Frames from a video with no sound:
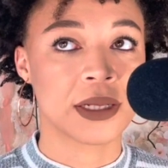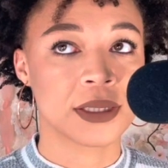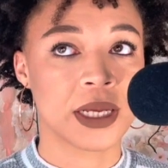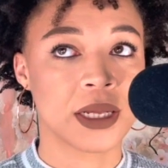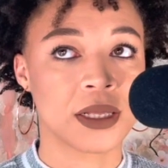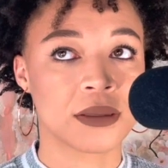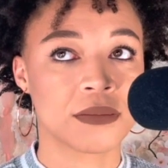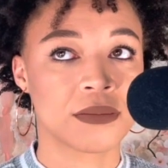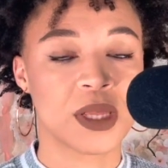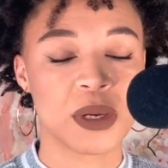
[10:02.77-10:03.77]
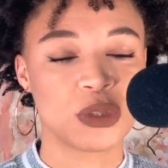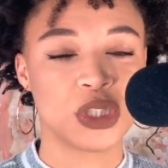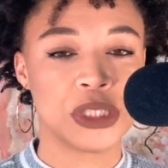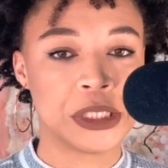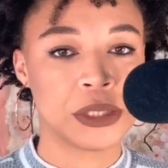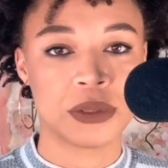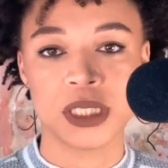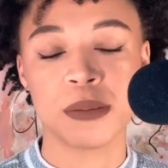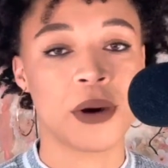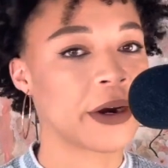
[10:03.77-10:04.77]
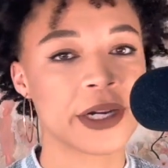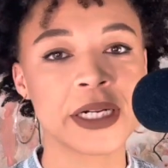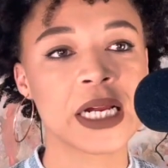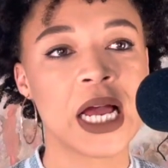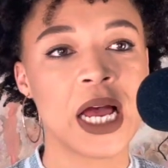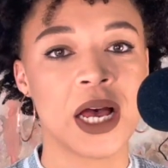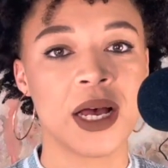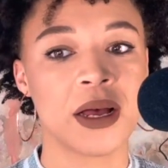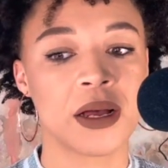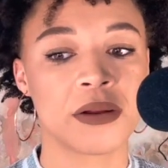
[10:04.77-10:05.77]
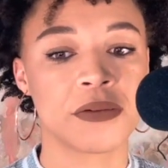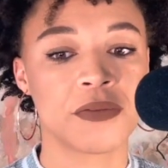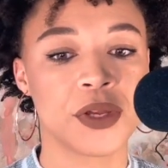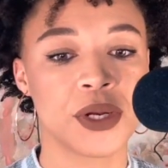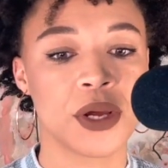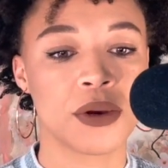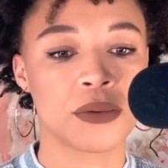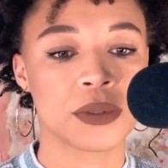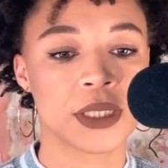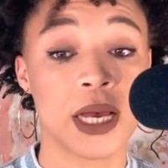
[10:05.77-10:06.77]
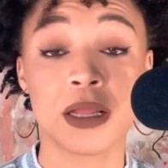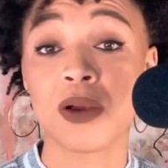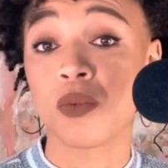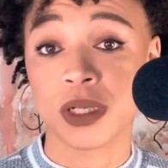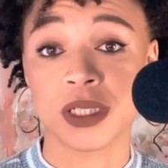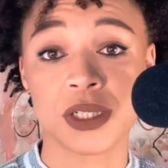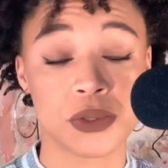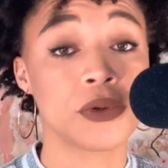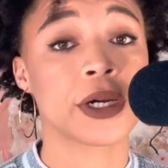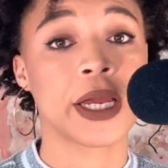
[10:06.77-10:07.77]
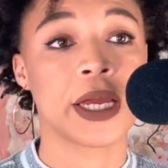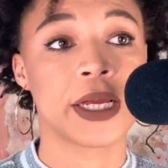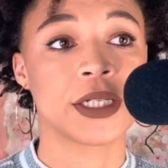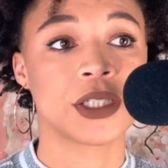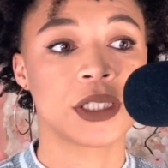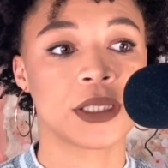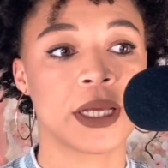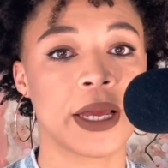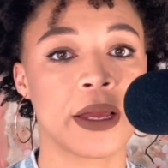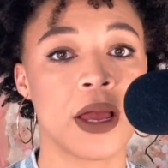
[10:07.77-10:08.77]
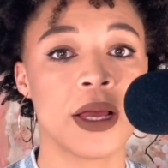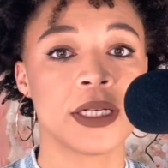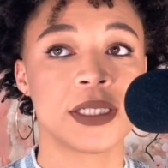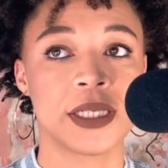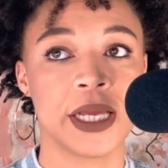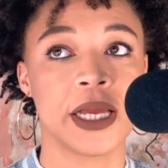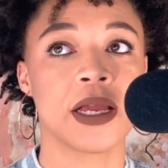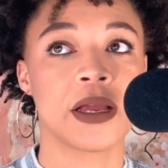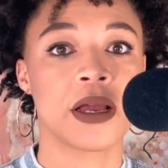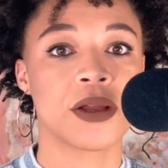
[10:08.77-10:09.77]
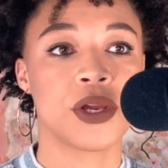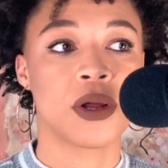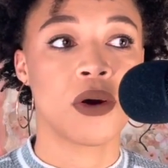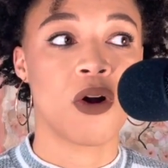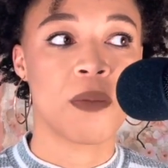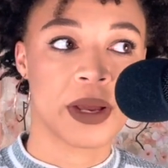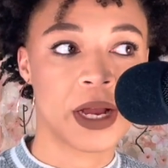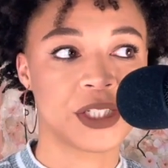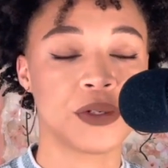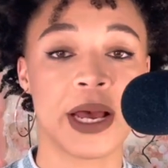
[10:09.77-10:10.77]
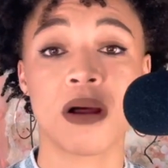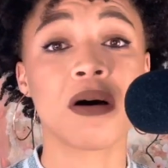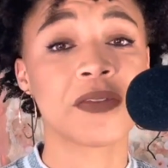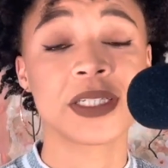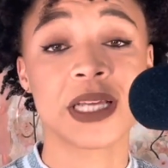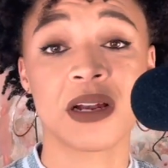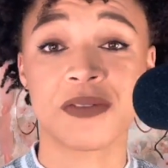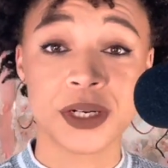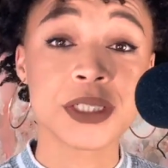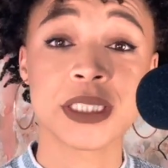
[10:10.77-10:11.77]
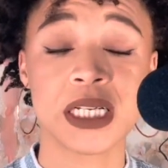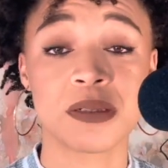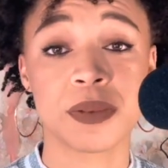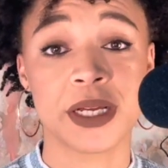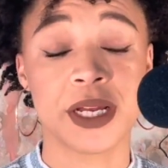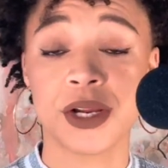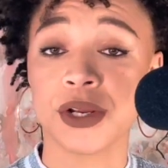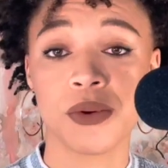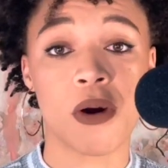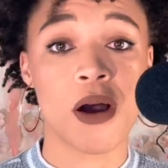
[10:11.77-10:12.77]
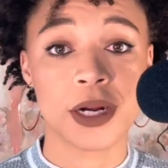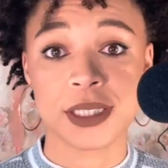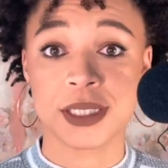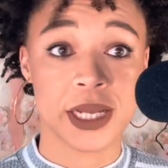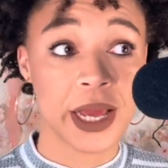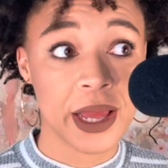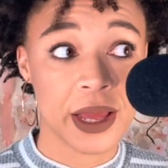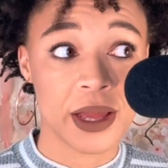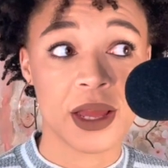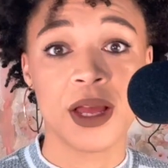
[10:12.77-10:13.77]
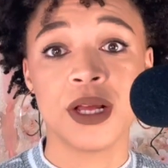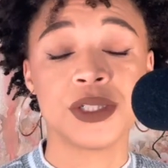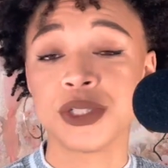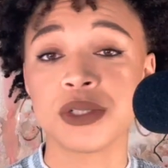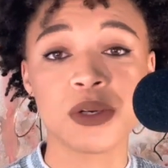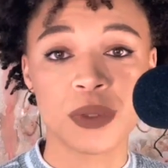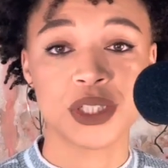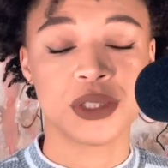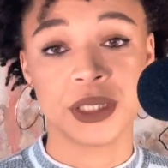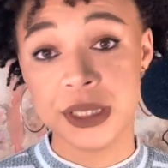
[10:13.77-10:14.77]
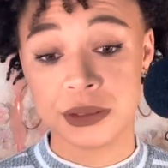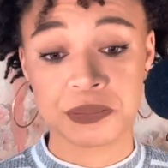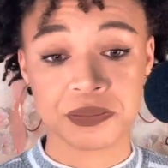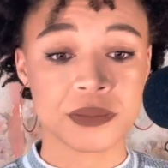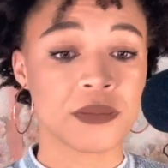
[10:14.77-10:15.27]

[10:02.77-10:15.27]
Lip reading: that's like the most juicy part of telling one story. It's just like seeing oh my gosh, you had all these adversities, but here you are today doing what you do.